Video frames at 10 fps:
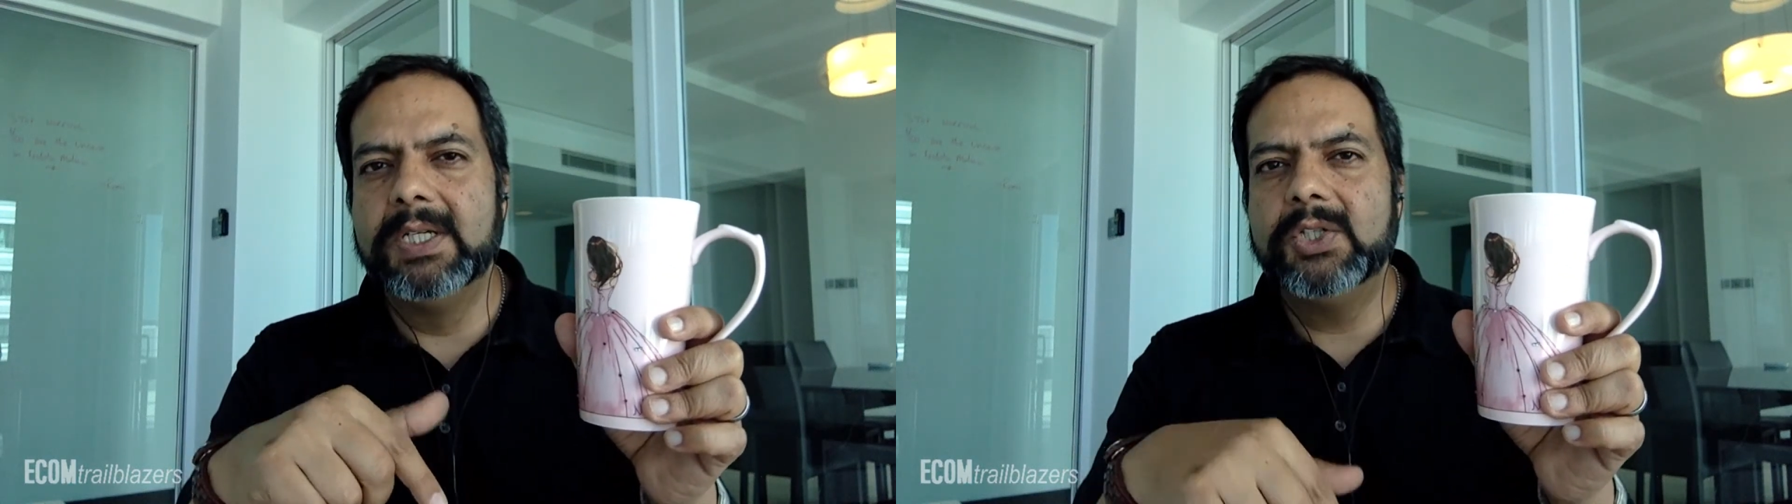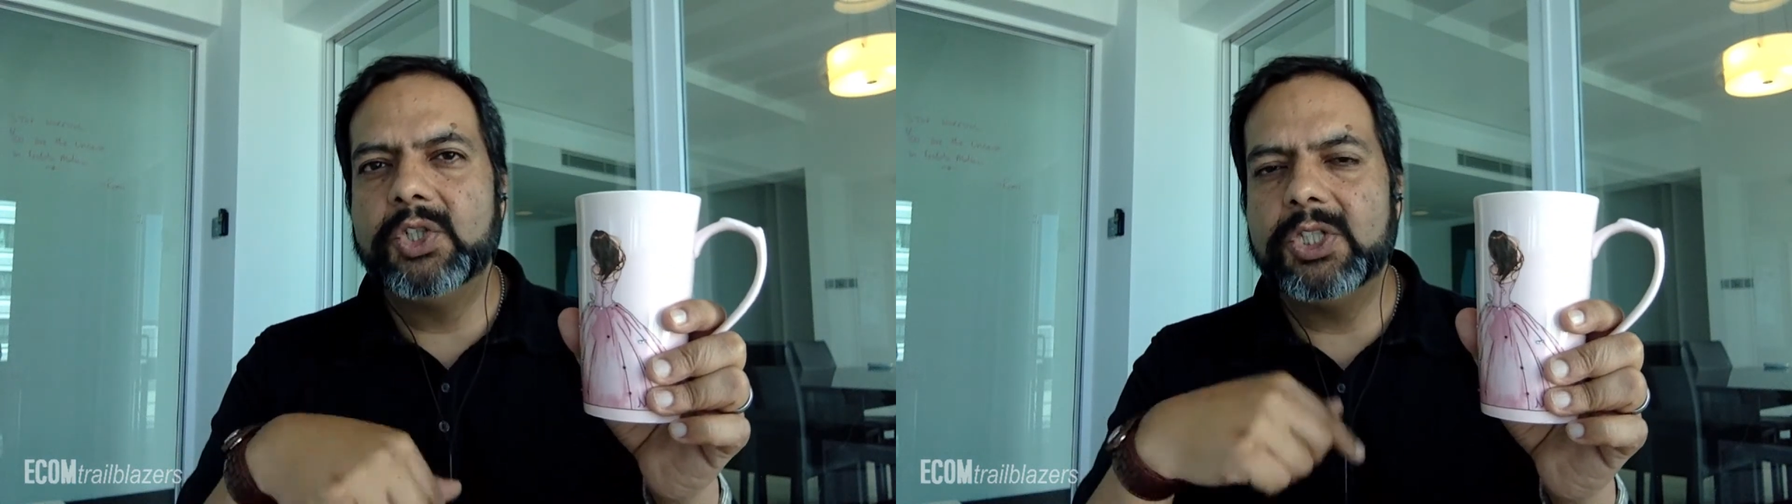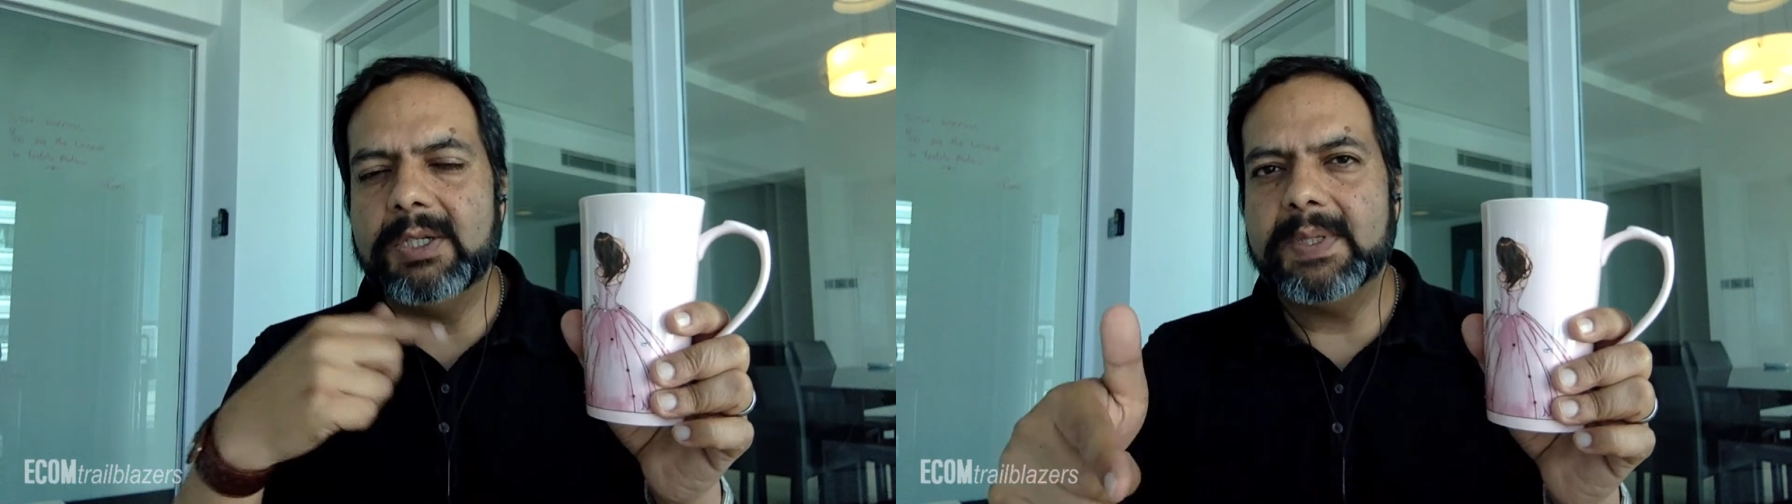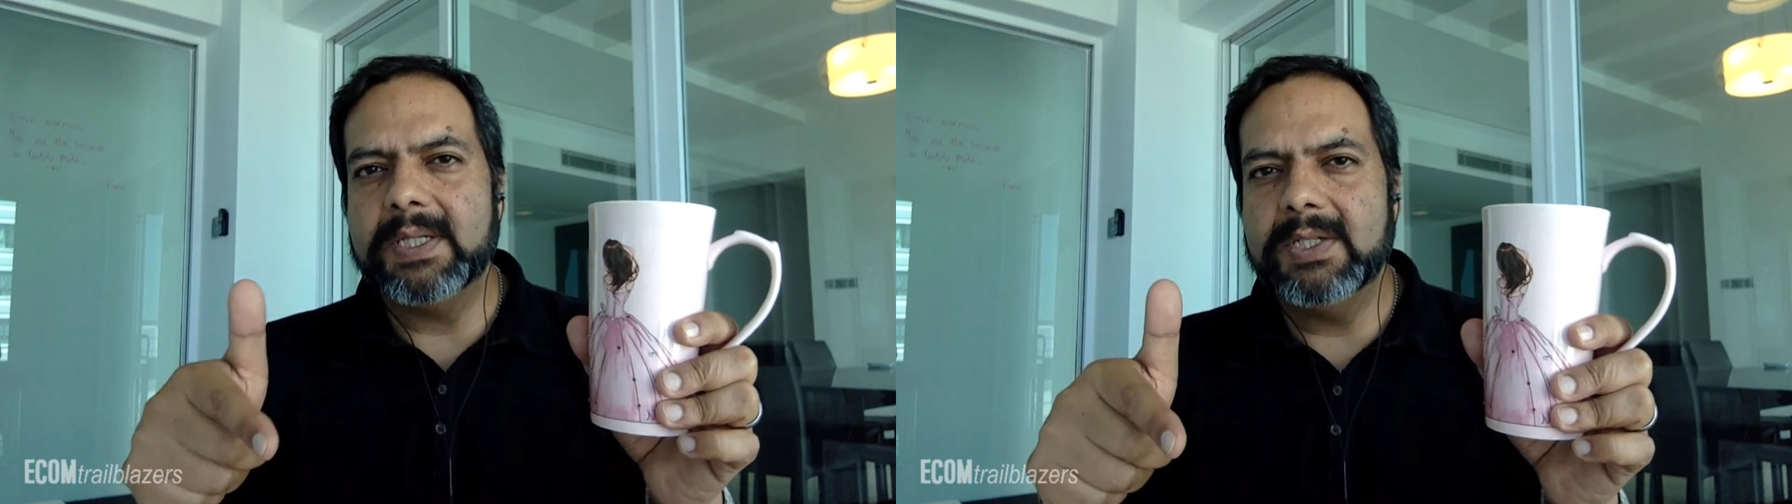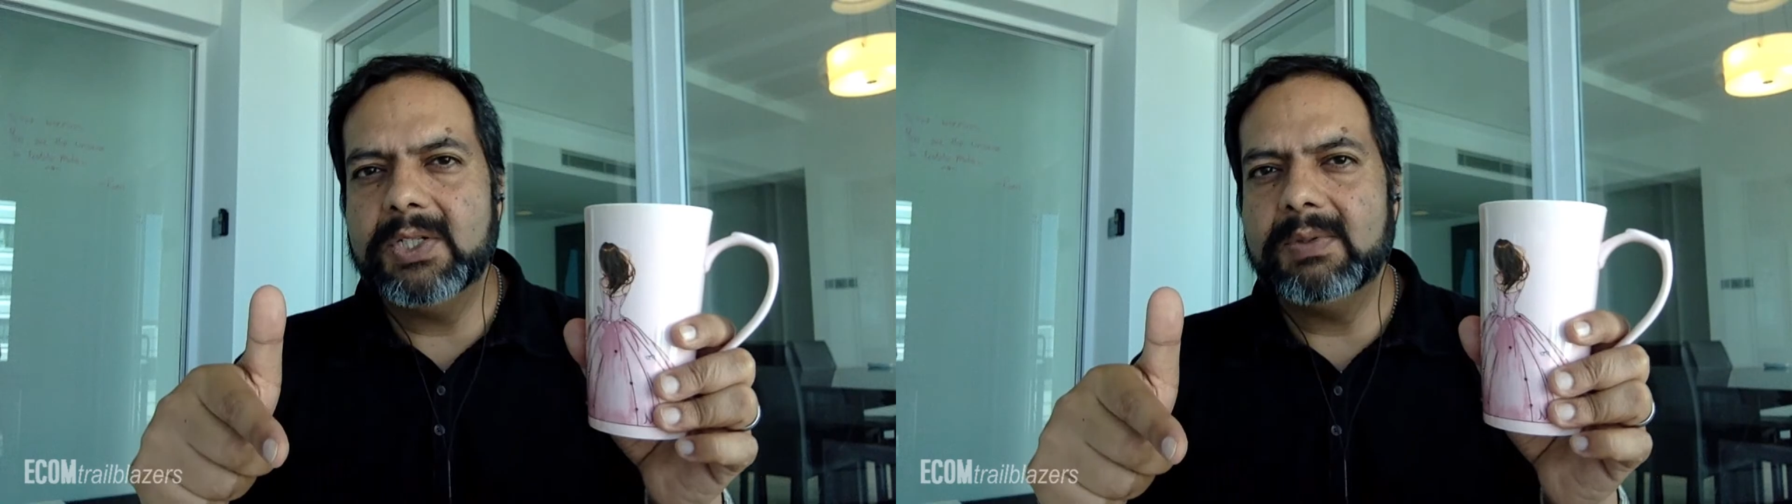ship it
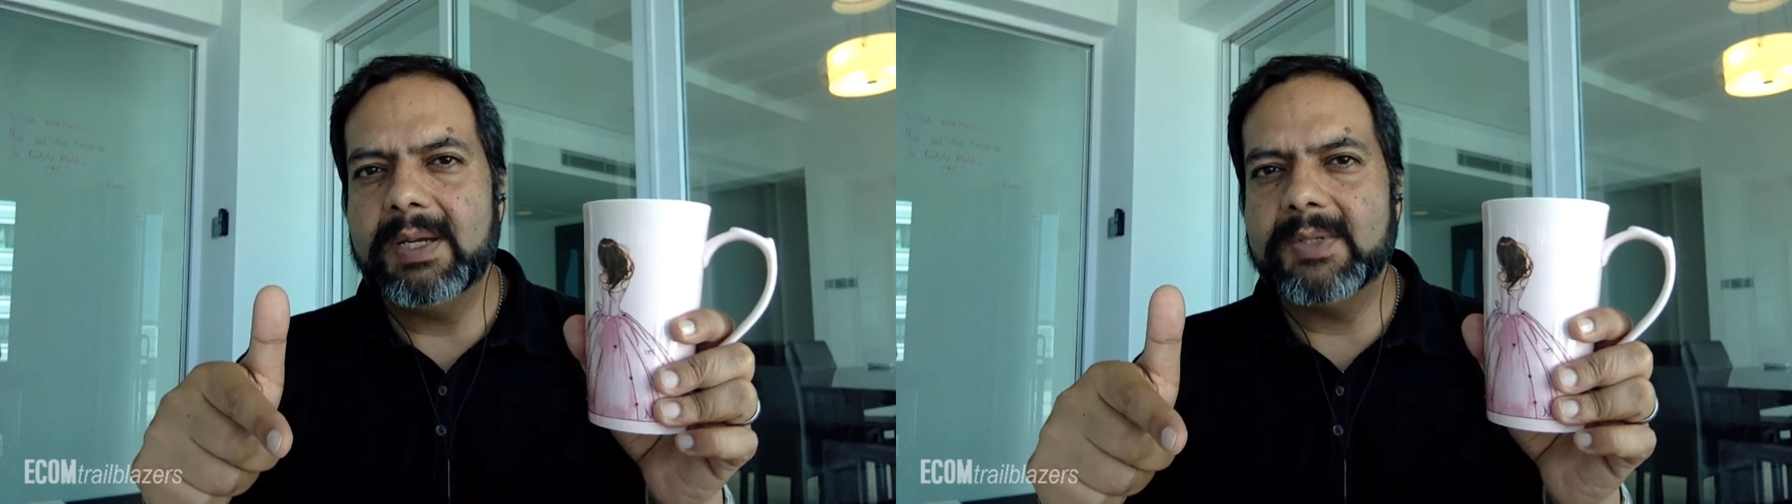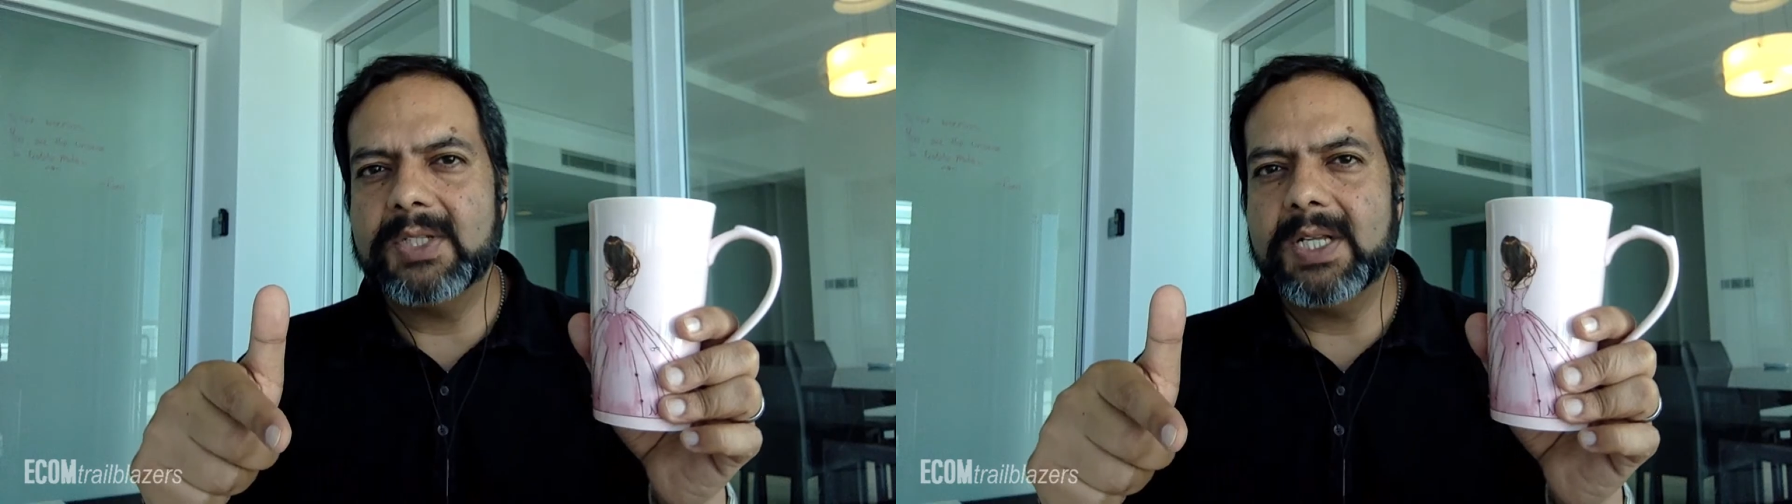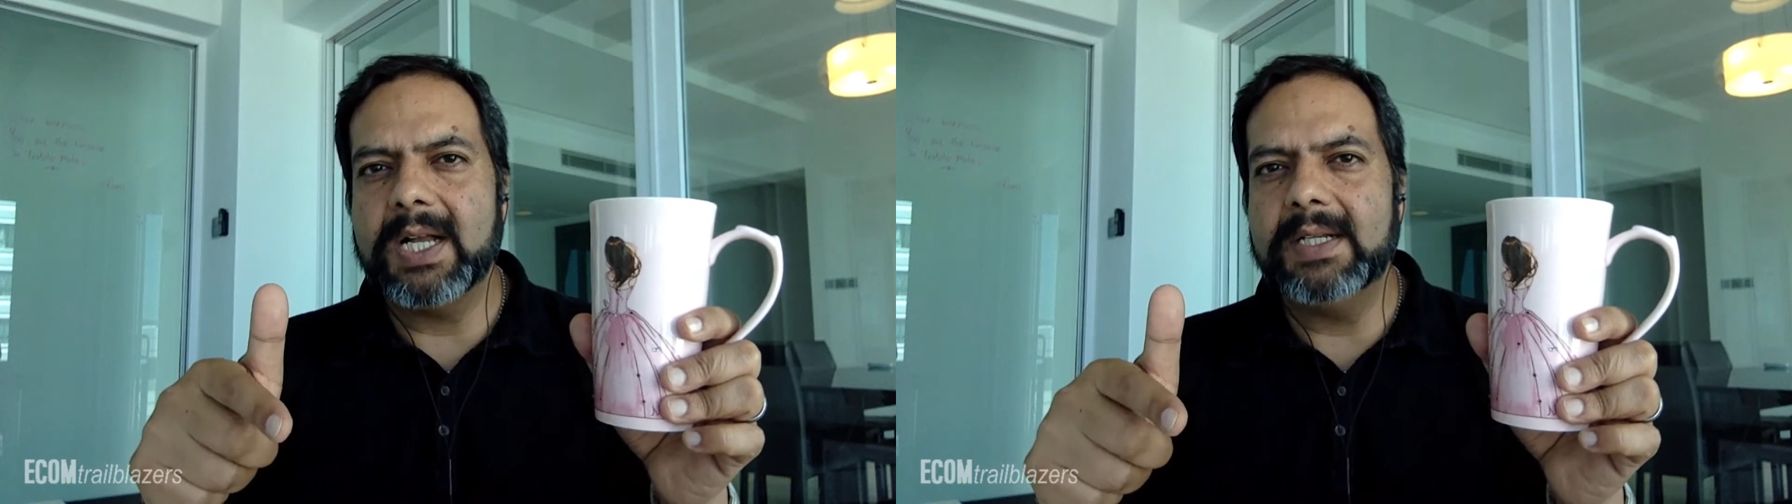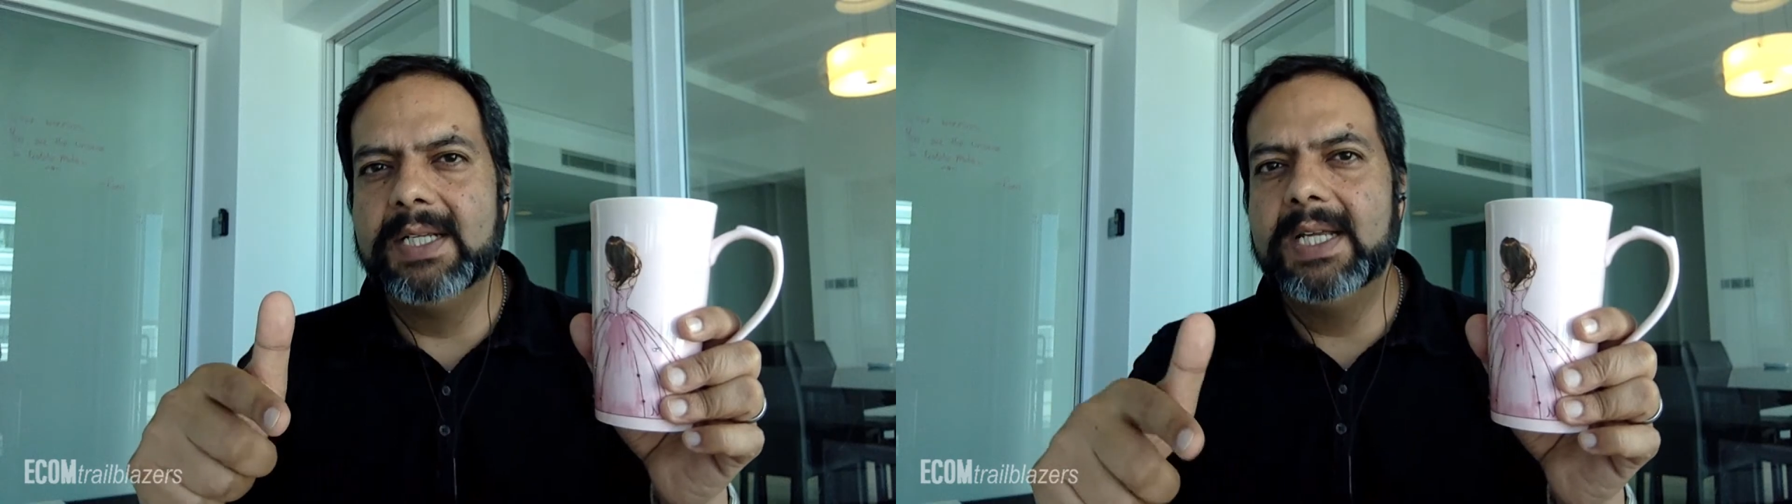into Amazon,